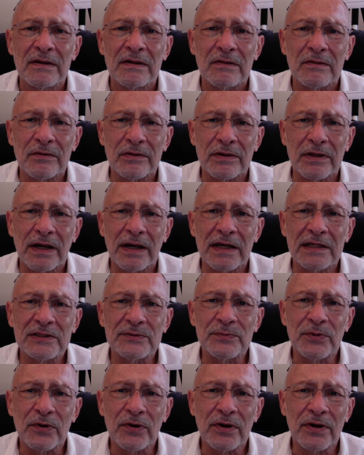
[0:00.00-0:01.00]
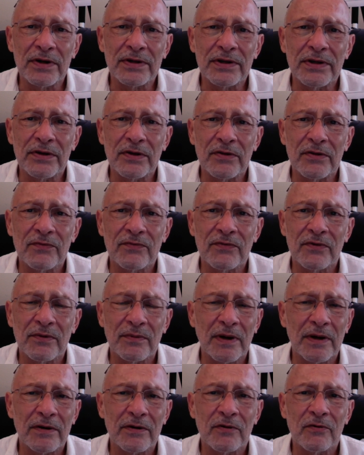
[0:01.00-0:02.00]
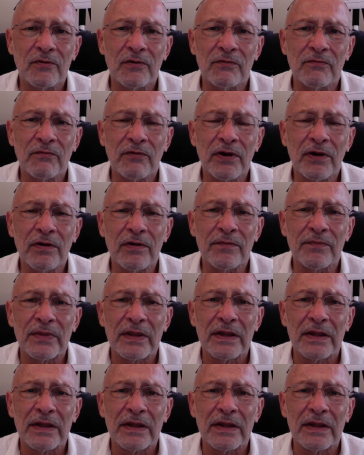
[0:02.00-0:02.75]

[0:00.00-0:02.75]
or the iceberg, from I don't know from where,